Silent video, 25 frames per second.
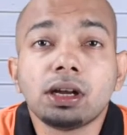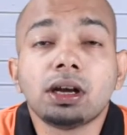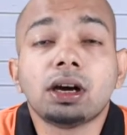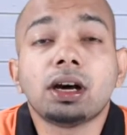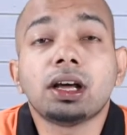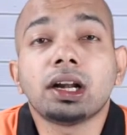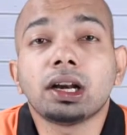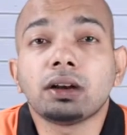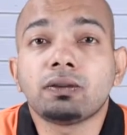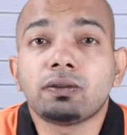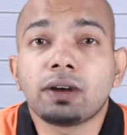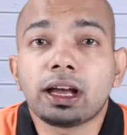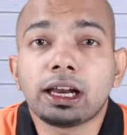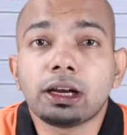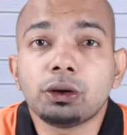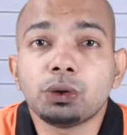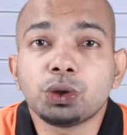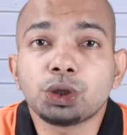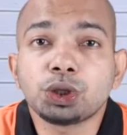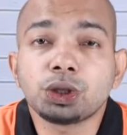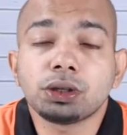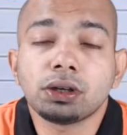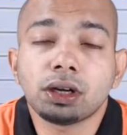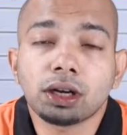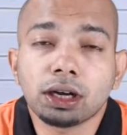a
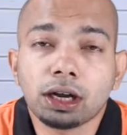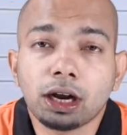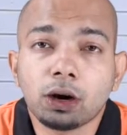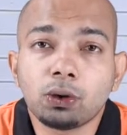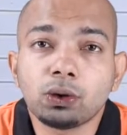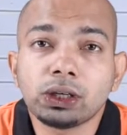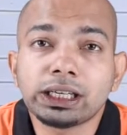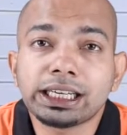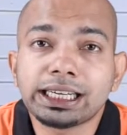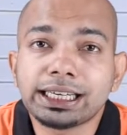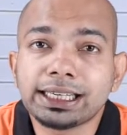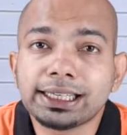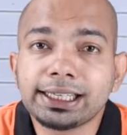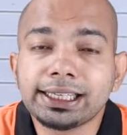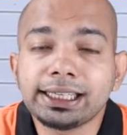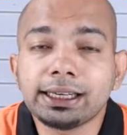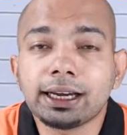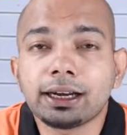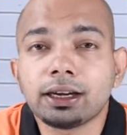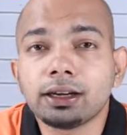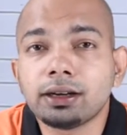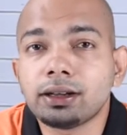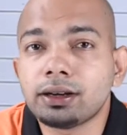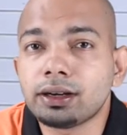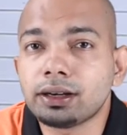revaluation account entry
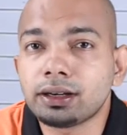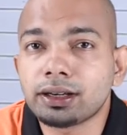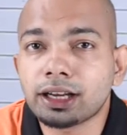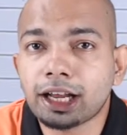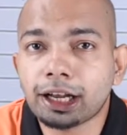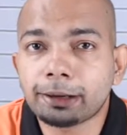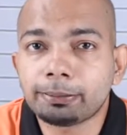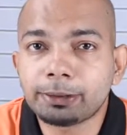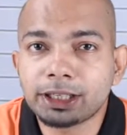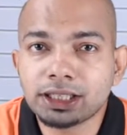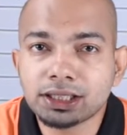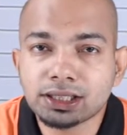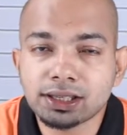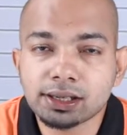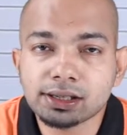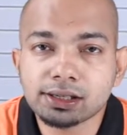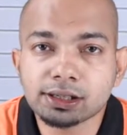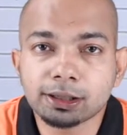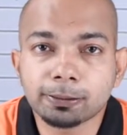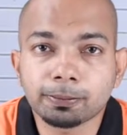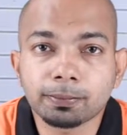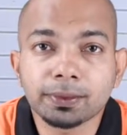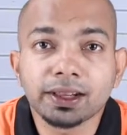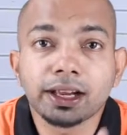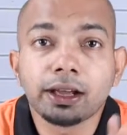under retirement
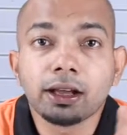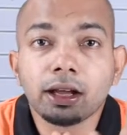system.